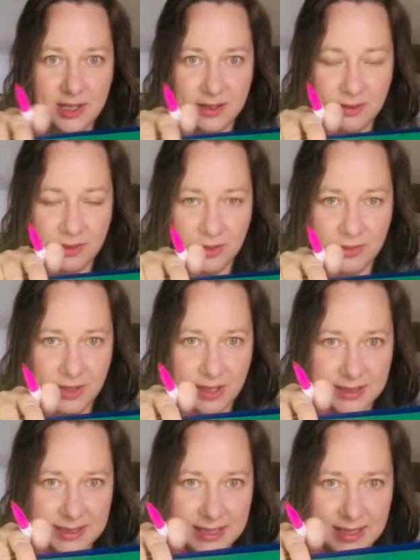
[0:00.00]
I don't know if you
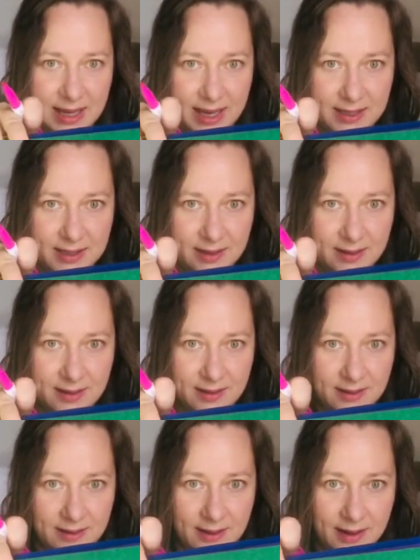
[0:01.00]
can see that
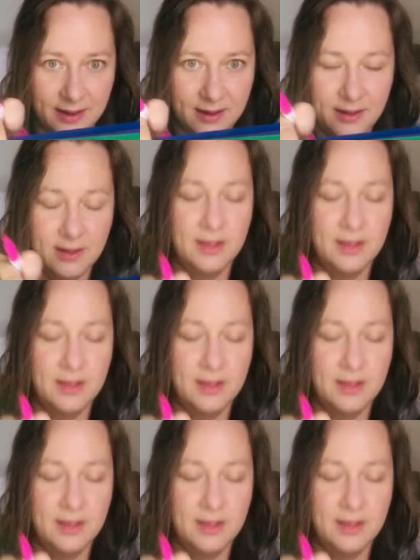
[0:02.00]
there.